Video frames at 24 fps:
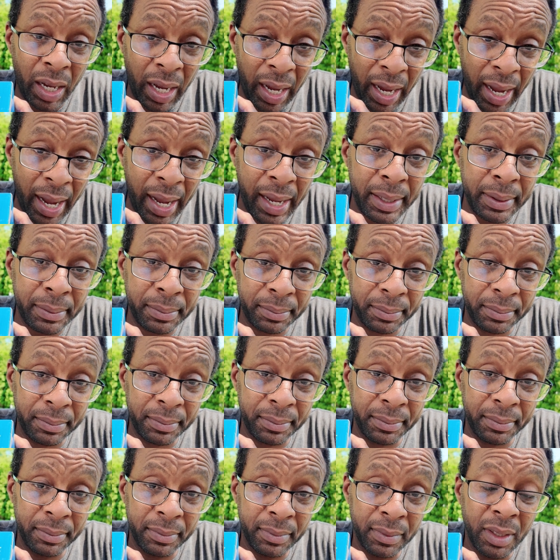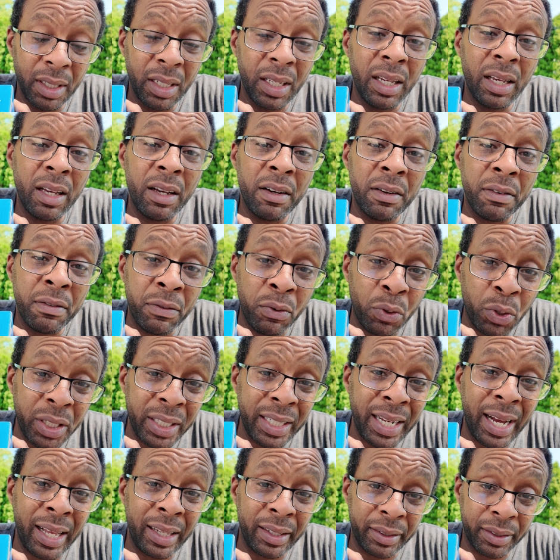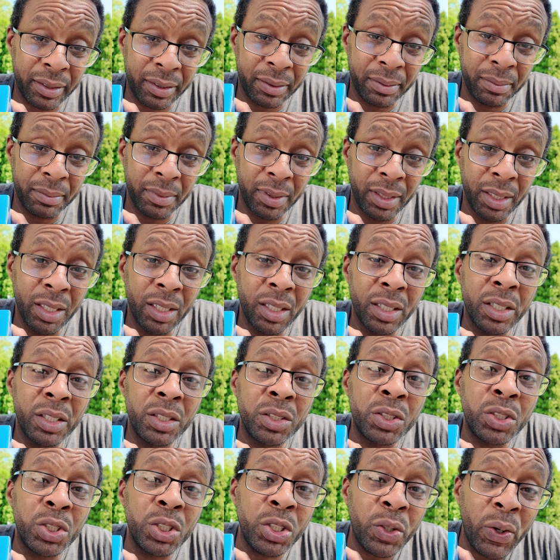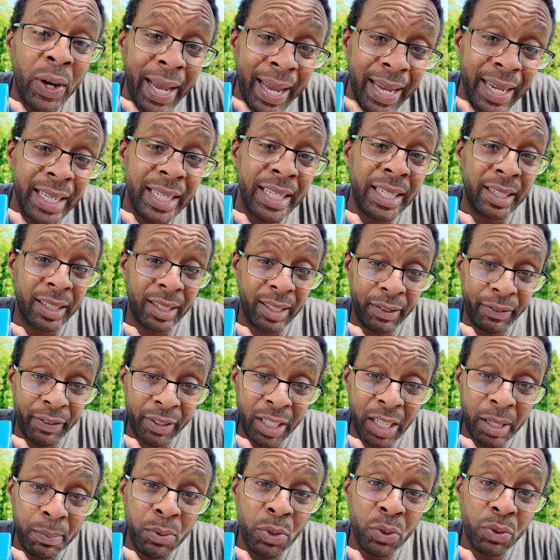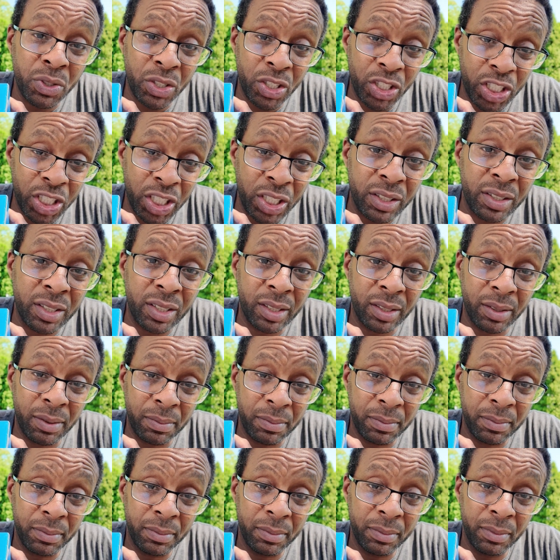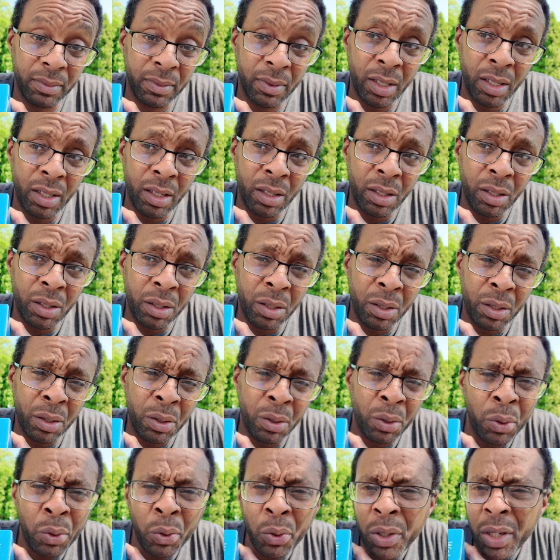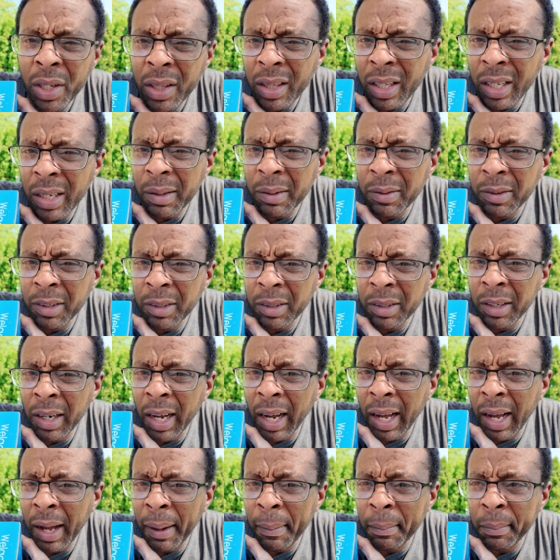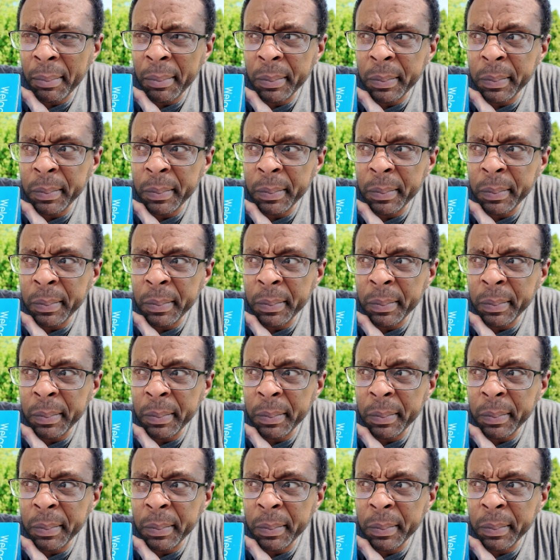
All right, $40 to your $80 if you keep using sheets. Who you think have